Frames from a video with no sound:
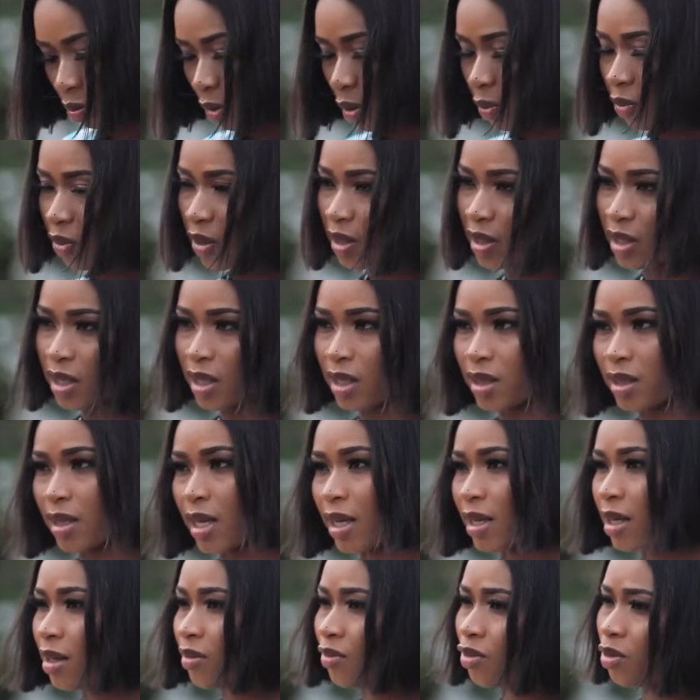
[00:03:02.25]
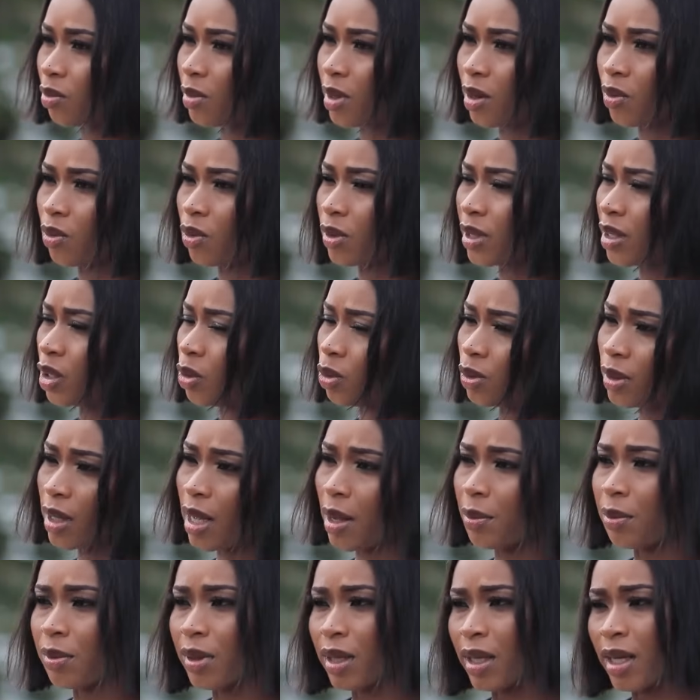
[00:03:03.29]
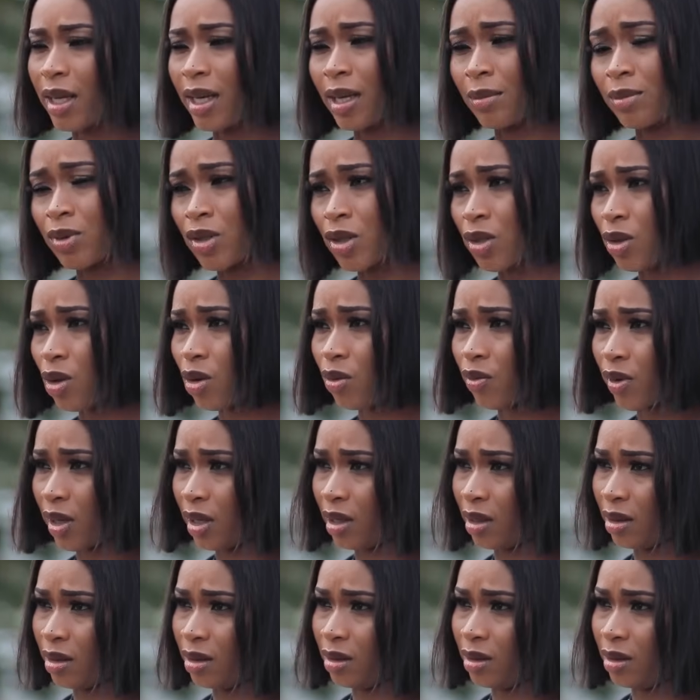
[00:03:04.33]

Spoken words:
My princess, I give you my word. It won't happen again. I'm sorry.